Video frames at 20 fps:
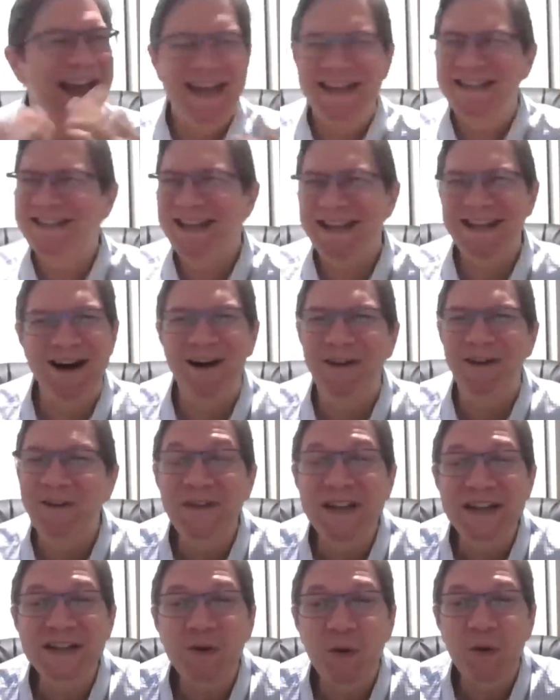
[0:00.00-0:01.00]
asking all
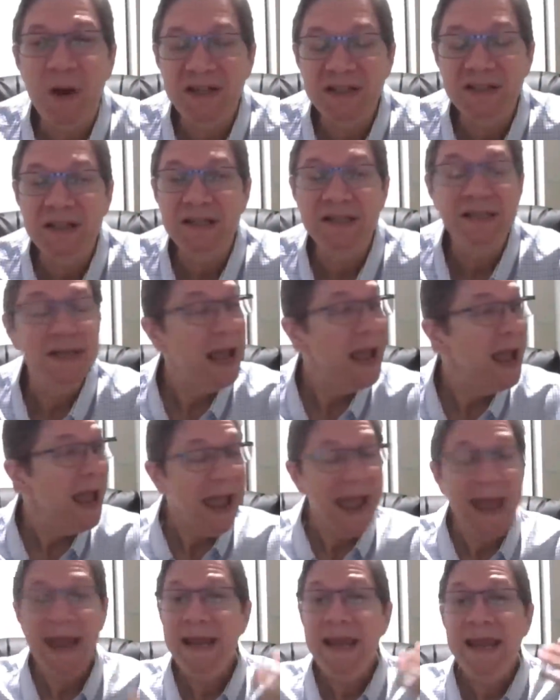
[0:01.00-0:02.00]
these questions,
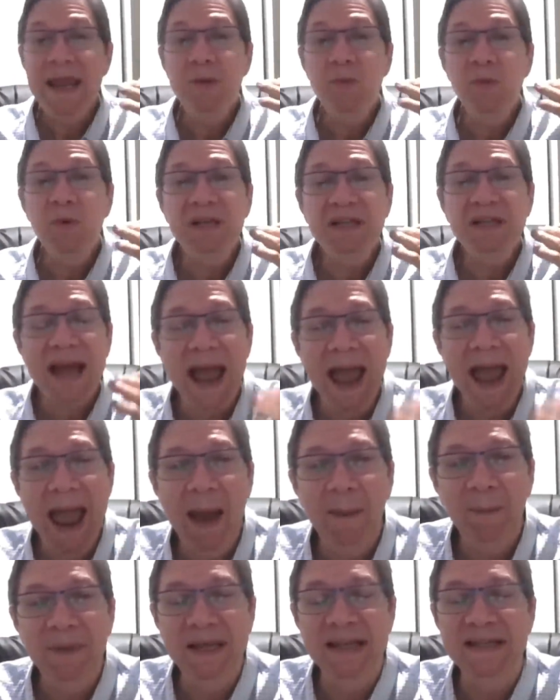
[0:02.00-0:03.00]
and he was
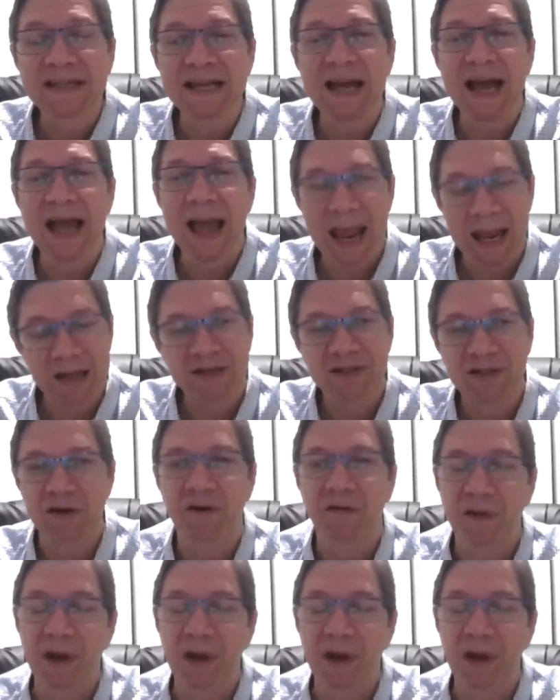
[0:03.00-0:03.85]
happy to answer